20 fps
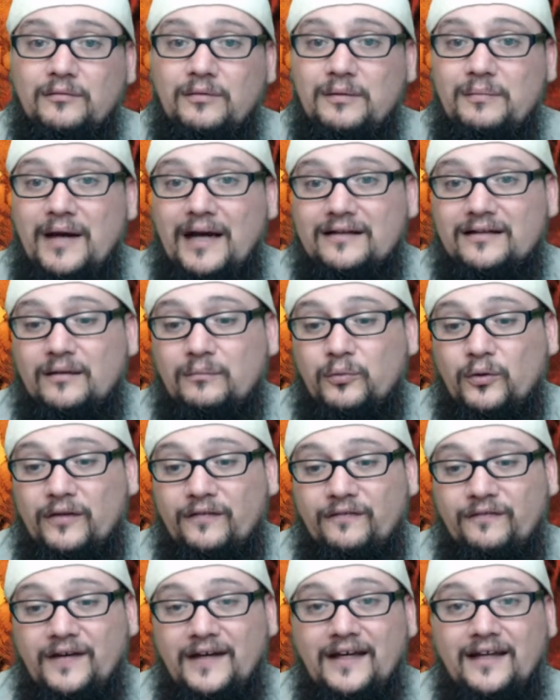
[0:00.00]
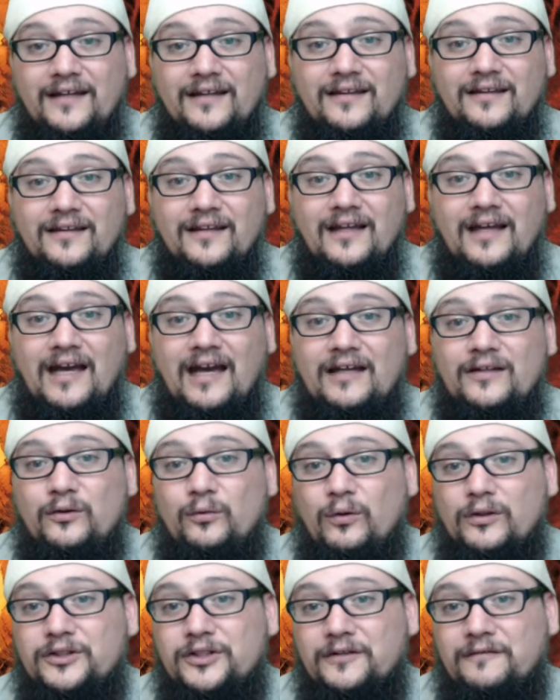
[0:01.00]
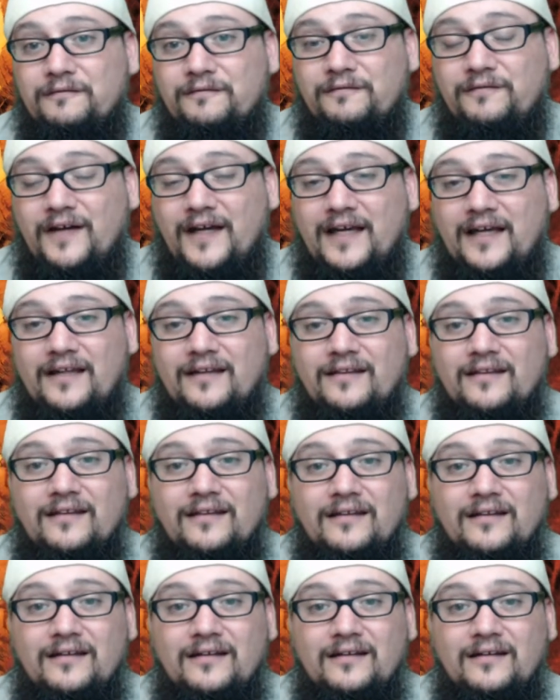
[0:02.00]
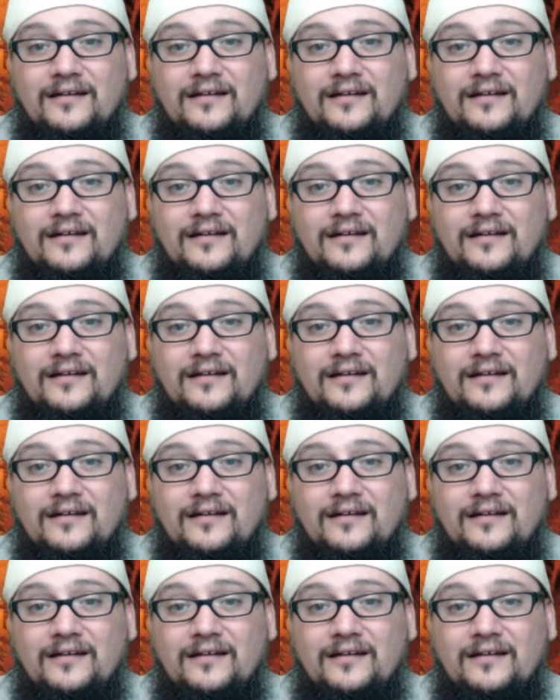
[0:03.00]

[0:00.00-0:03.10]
to be backed up with faith, and you want your faith